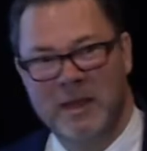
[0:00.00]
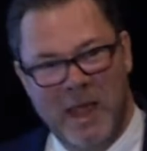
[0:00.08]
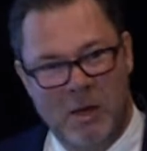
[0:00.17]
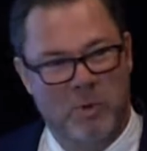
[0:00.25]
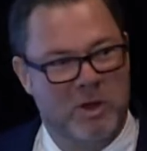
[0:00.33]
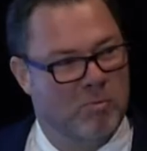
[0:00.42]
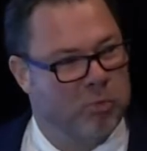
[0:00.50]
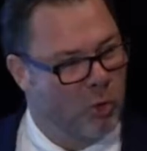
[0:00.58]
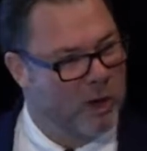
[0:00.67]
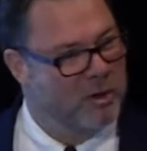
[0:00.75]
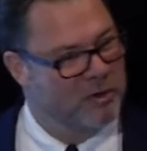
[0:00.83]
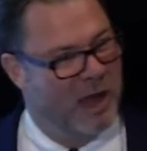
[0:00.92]
And when you
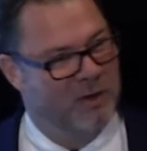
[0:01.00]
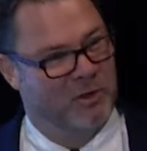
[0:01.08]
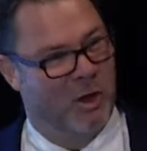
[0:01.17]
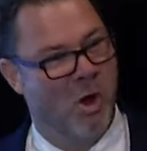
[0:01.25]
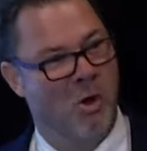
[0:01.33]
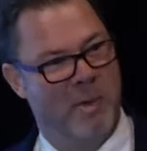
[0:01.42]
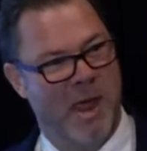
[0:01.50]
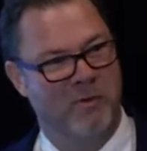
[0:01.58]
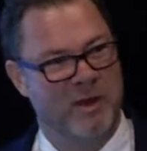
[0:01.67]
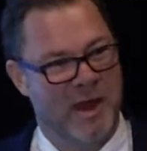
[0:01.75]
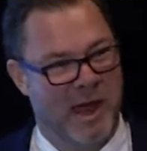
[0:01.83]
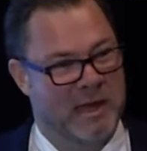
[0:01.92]
bring your Tesla home
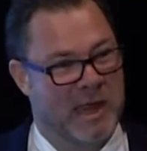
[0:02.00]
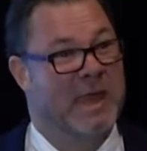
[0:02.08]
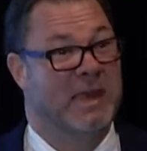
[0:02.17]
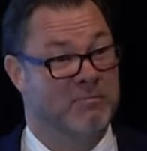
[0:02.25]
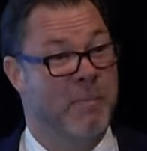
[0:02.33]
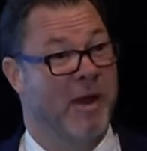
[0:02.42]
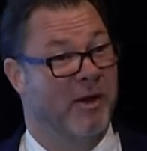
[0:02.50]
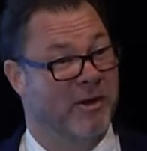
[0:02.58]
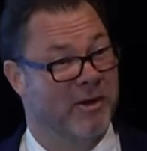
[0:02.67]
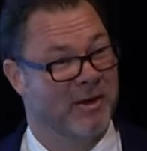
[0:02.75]
every night, it gets better.